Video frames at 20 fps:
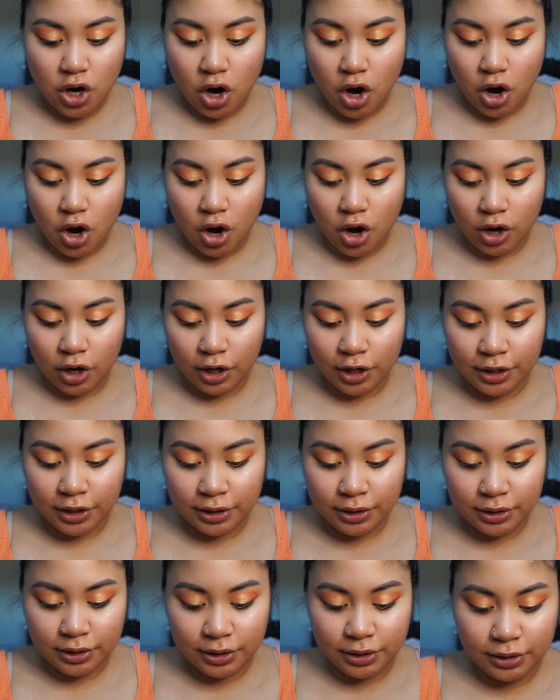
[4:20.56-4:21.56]

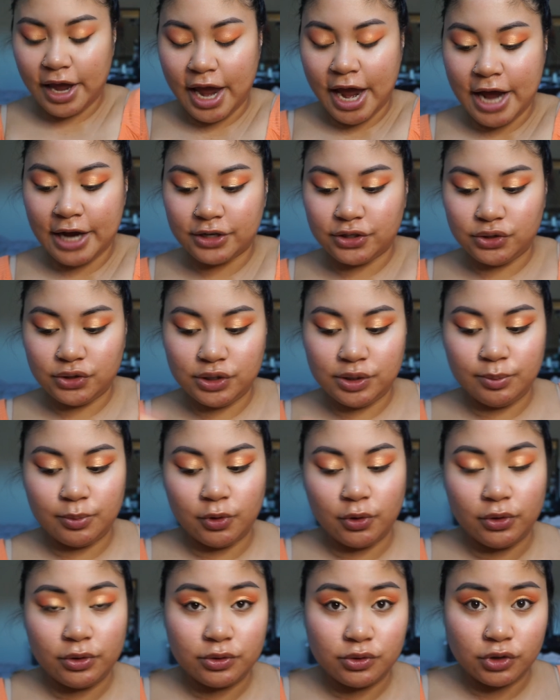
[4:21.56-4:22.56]
are actually
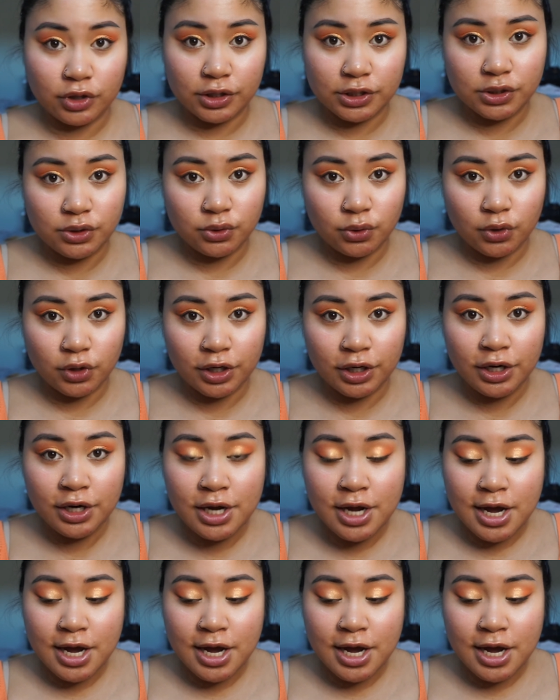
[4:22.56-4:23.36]
both drugstore,